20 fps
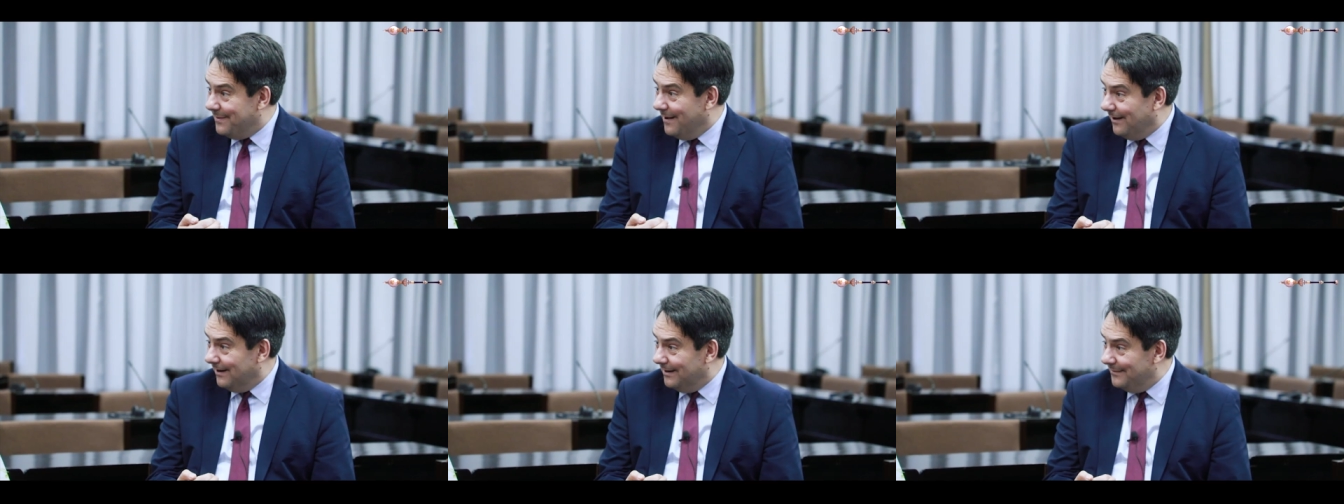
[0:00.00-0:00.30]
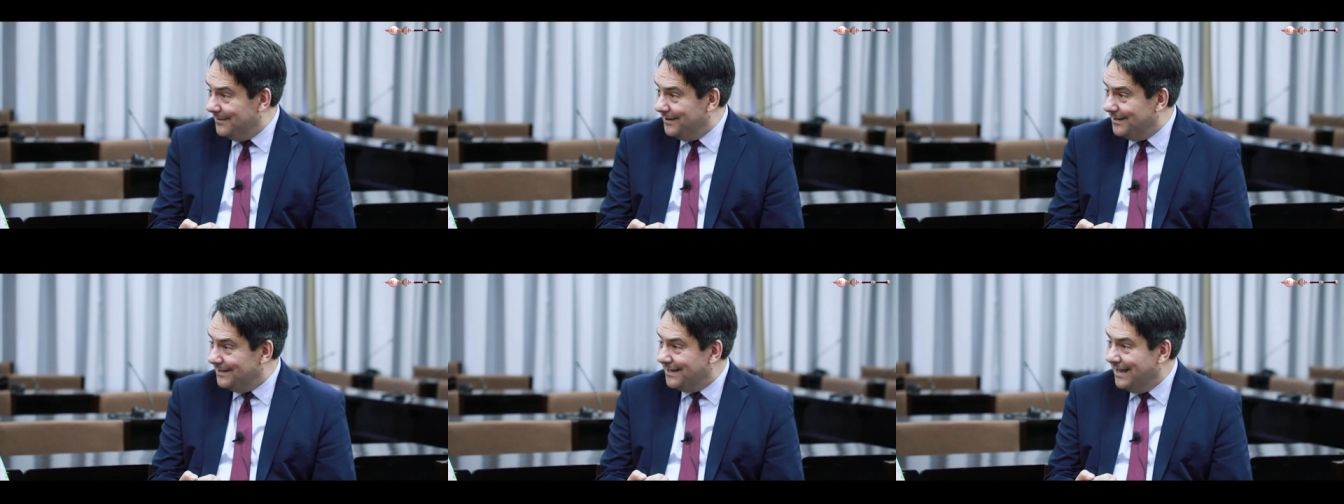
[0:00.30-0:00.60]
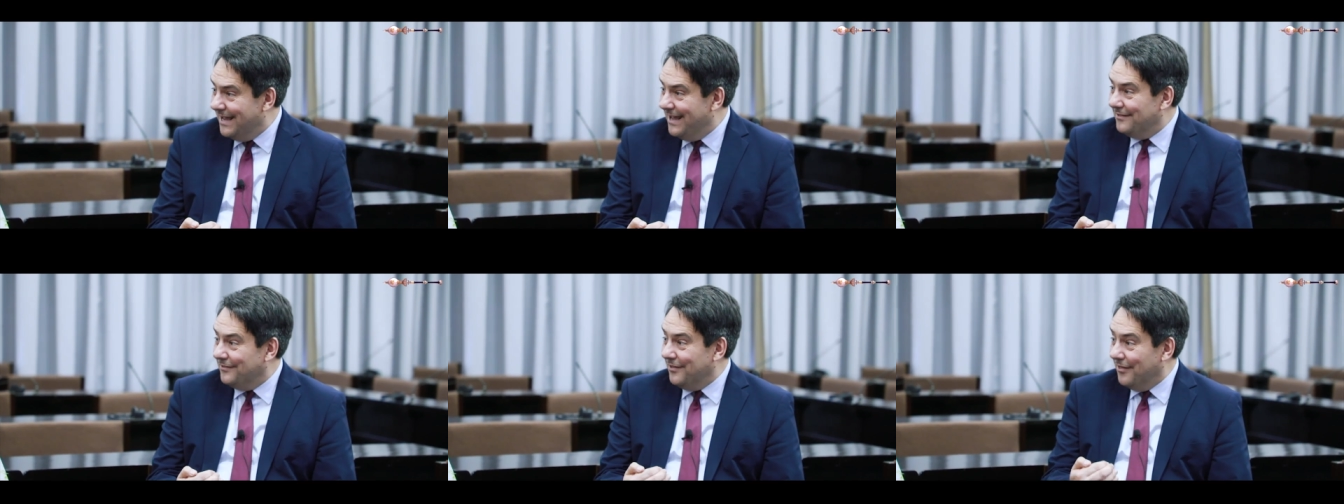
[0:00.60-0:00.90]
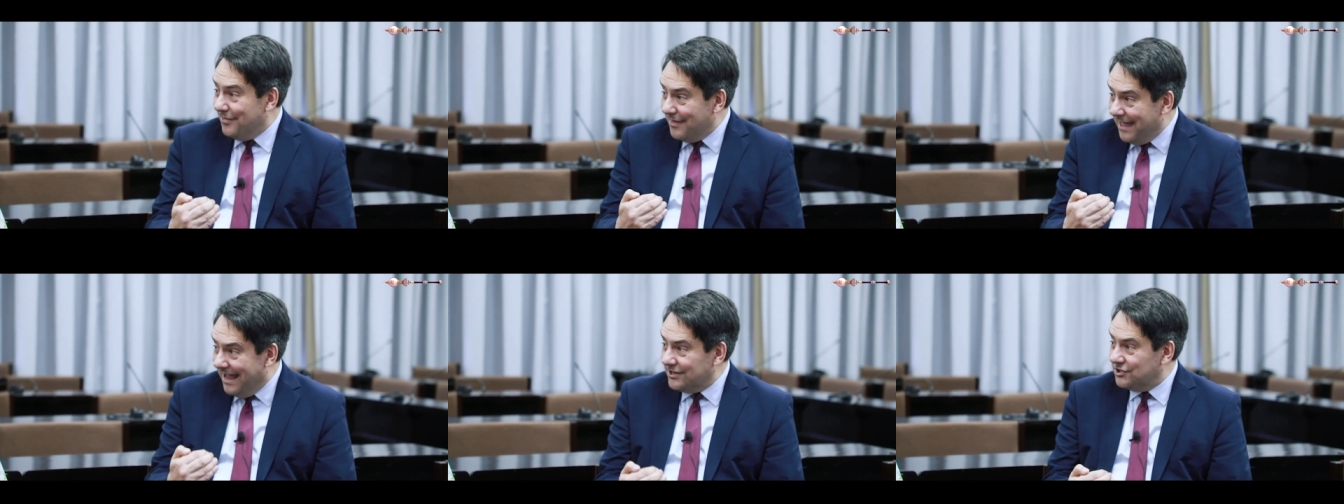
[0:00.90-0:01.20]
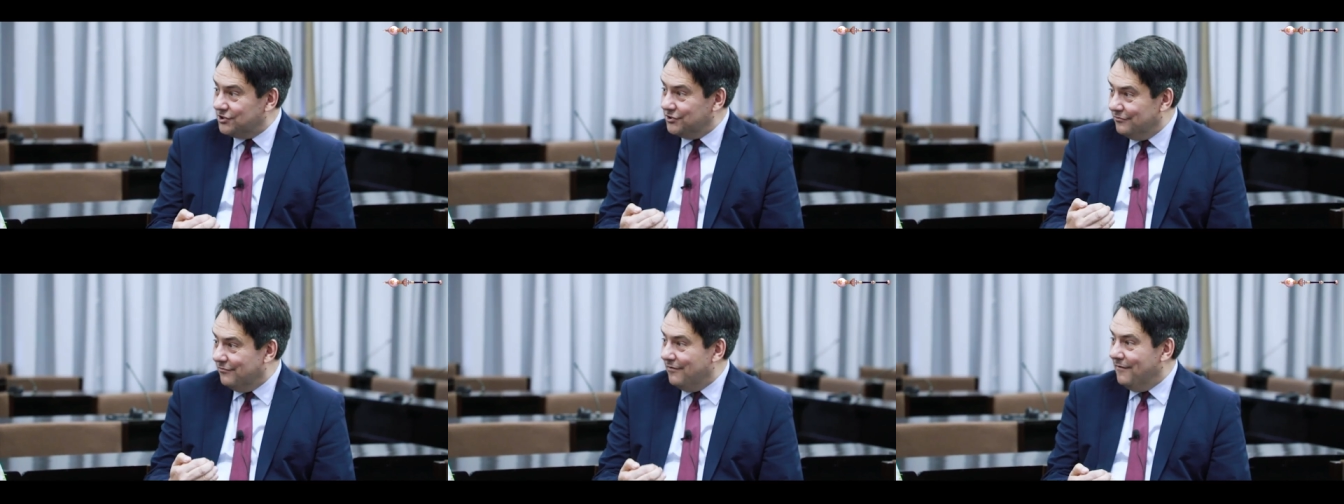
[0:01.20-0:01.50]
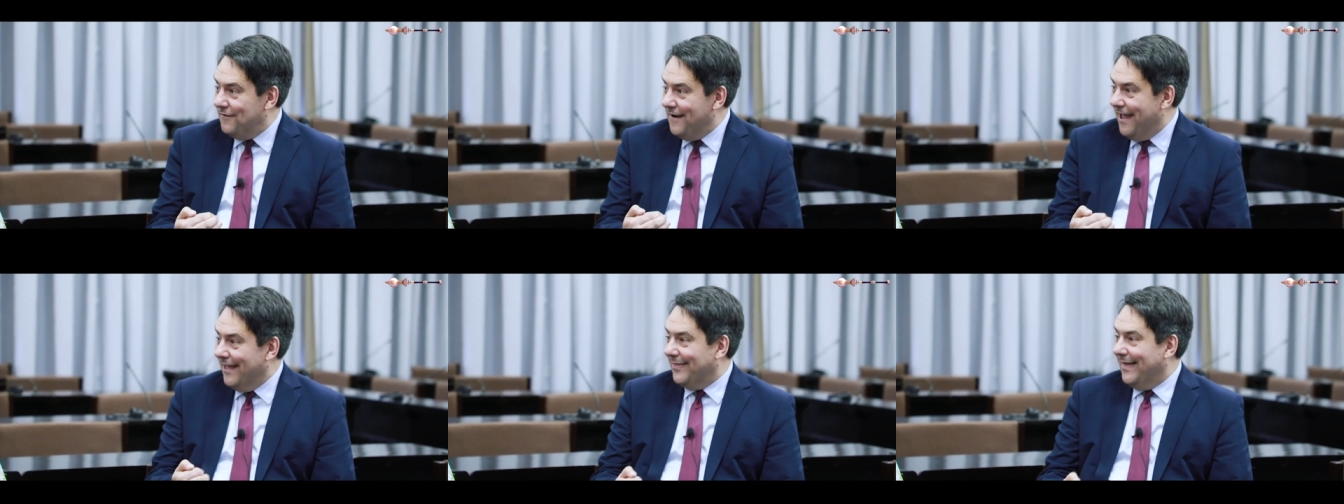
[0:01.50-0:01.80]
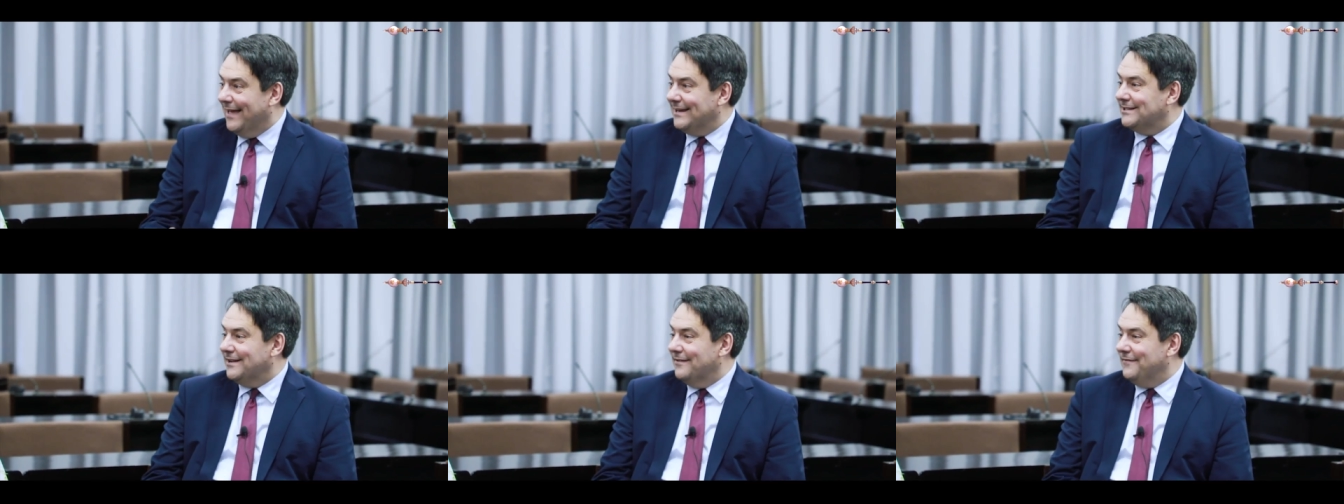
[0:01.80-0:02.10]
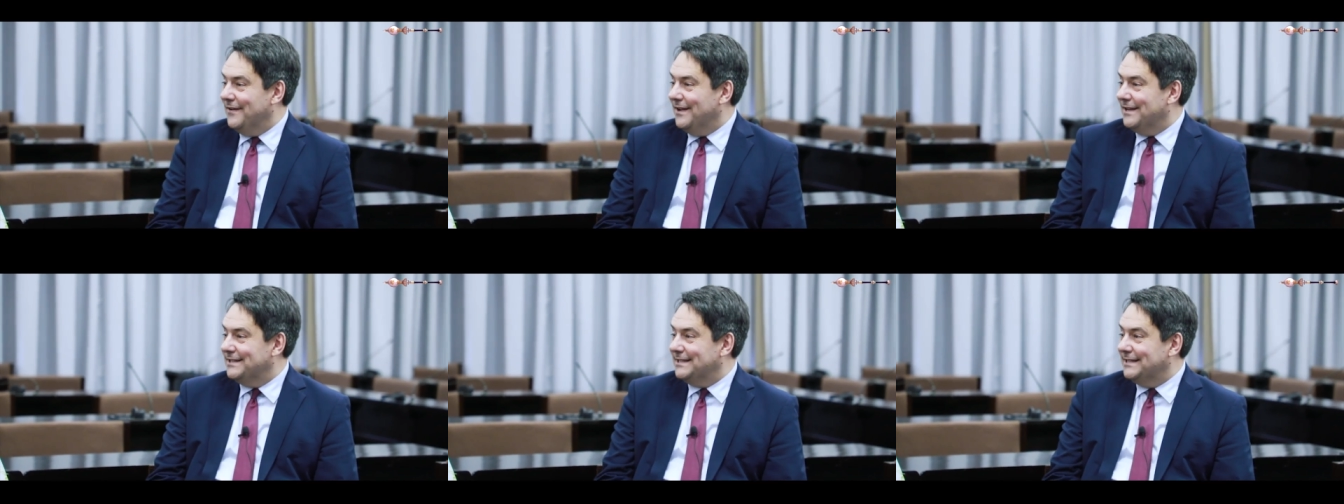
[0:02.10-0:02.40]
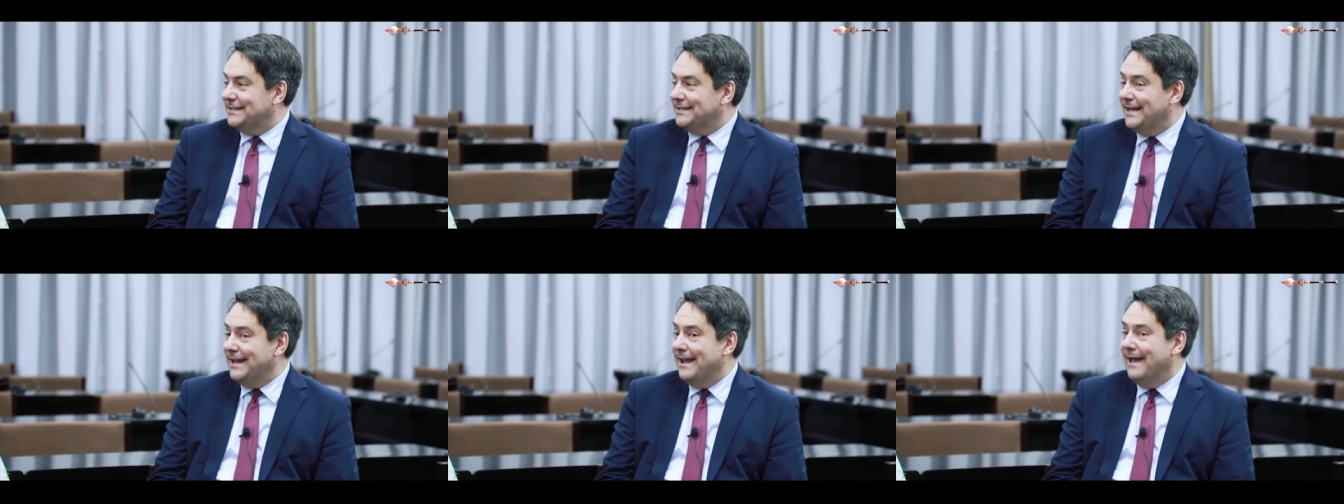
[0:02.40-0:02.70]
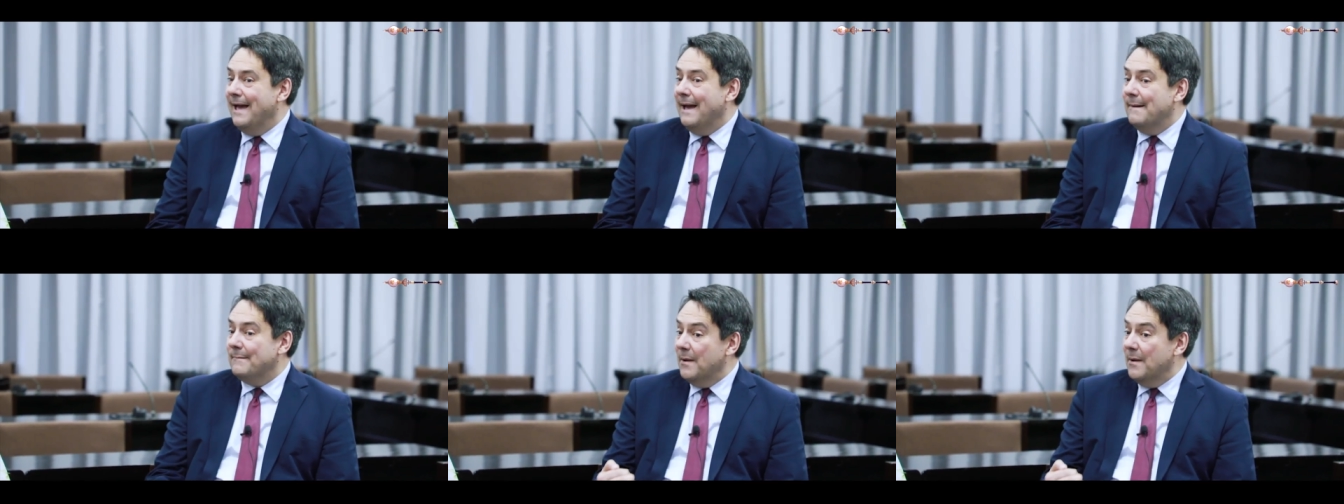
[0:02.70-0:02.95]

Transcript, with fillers: Parliament, that that should reflect that diversity.